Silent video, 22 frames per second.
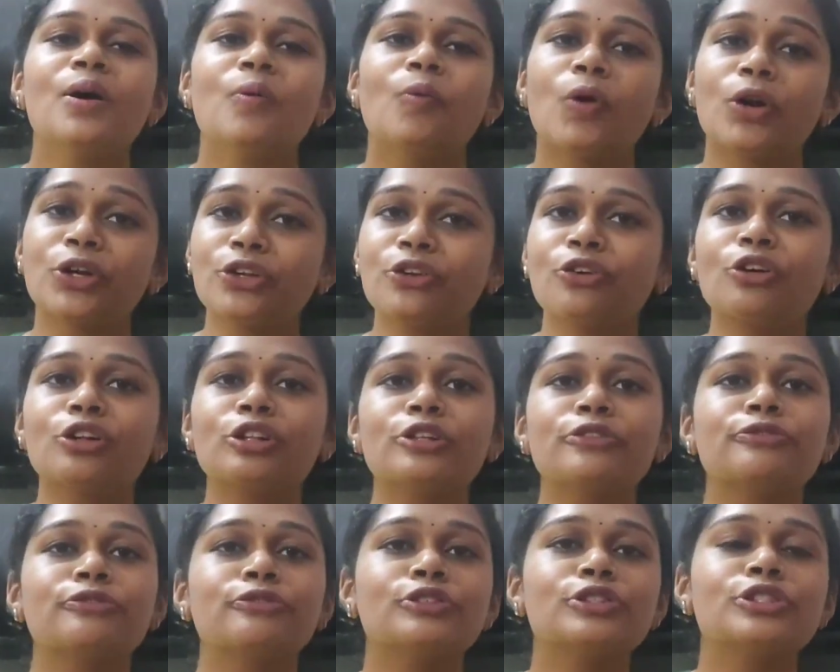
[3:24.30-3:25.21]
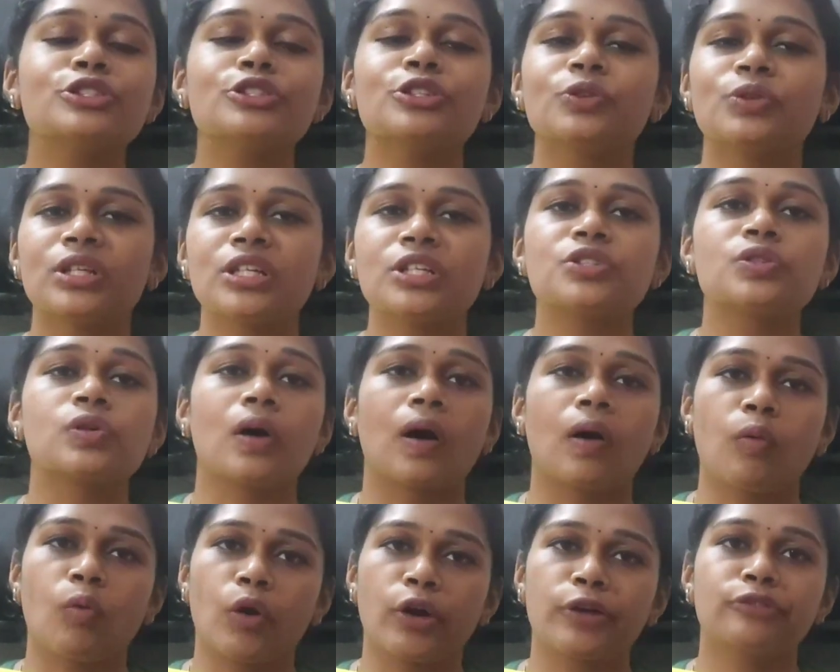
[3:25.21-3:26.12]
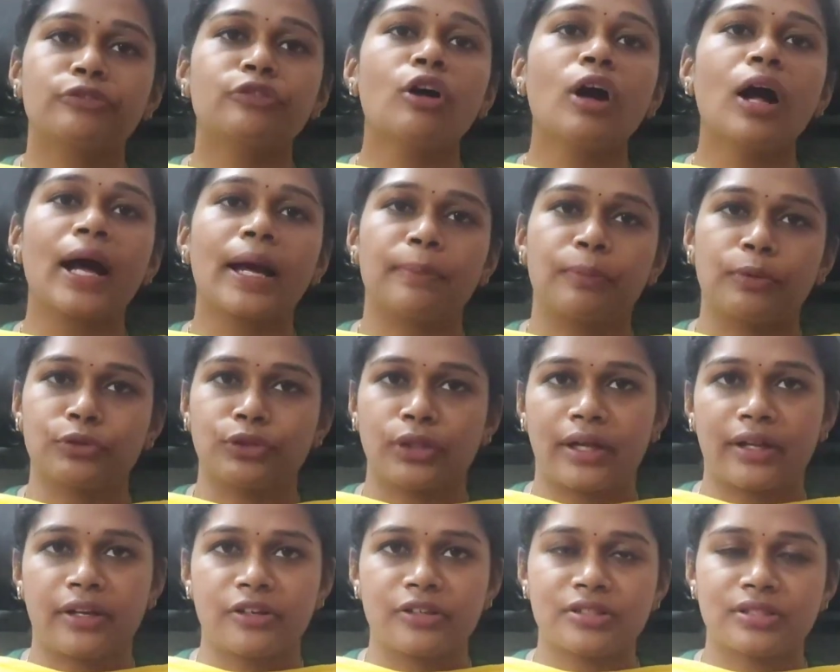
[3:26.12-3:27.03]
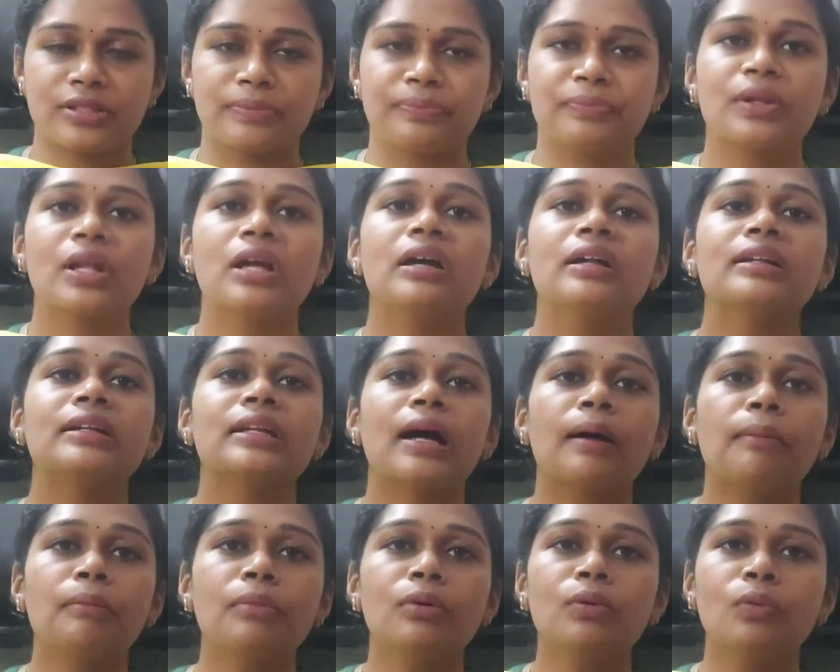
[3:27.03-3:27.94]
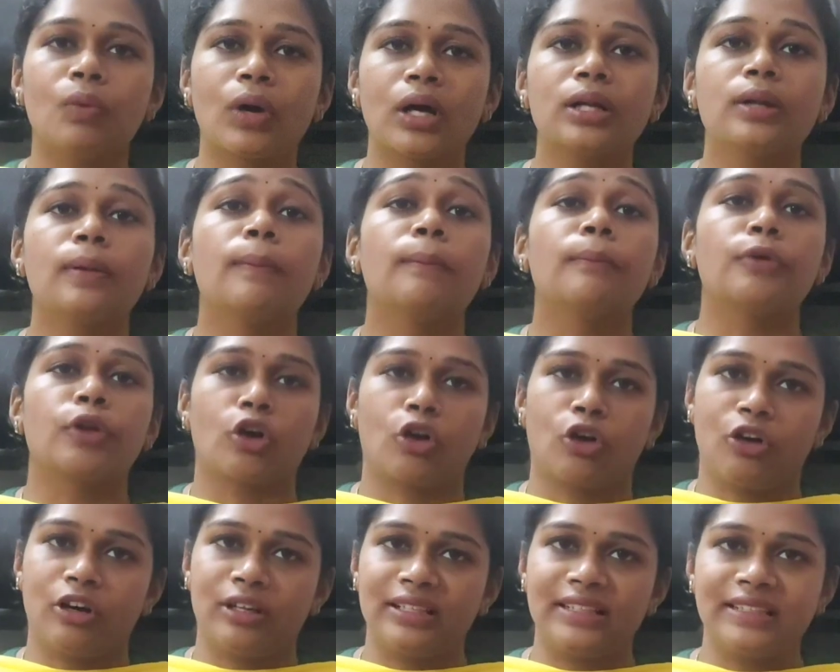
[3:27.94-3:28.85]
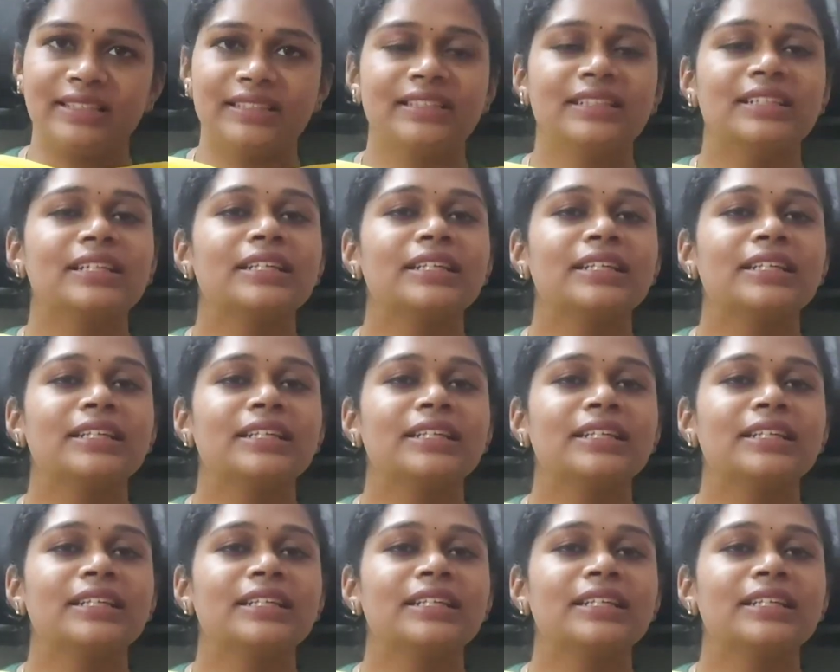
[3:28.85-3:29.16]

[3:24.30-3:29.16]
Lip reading: What are all the foods you need to avoid for hypothyroidism? Number 1, broccoli.